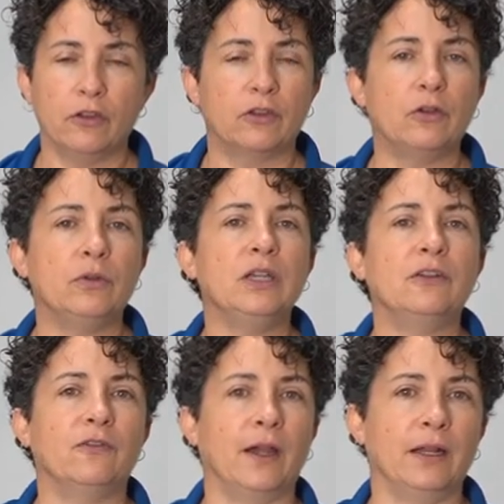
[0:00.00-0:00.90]
So you need
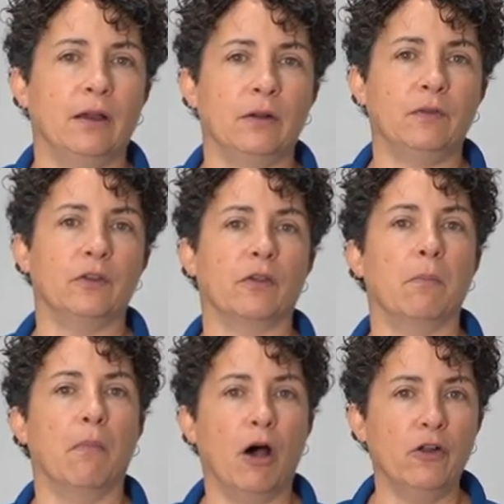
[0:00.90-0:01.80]
to find out if there's a
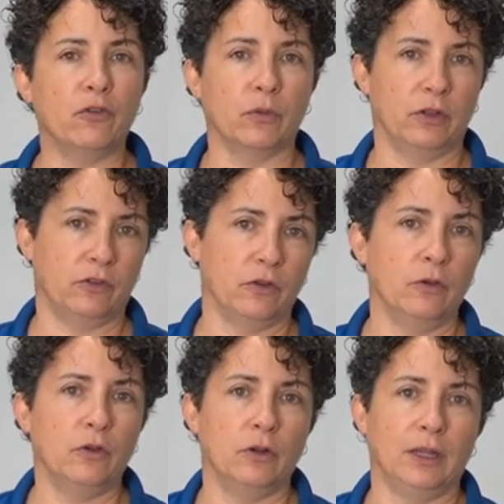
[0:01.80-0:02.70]
module that's
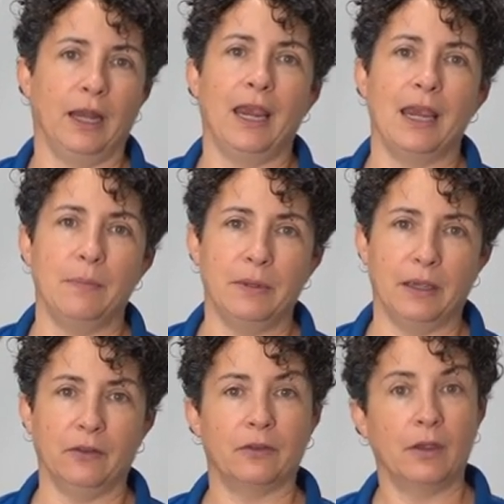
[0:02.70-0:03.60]
no good in that
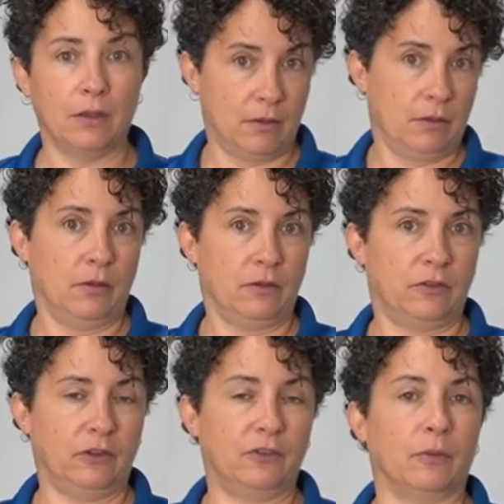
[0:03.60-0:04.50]
ABS
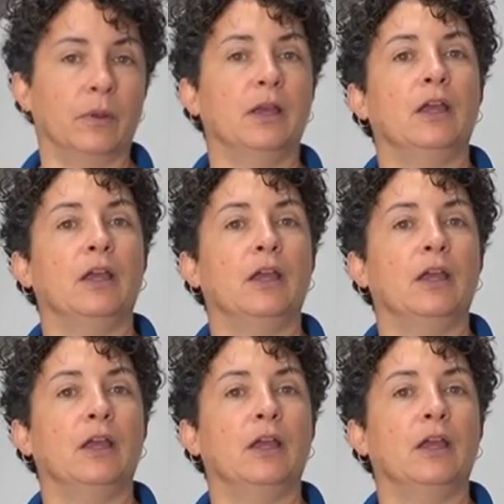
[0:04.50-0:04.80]
system.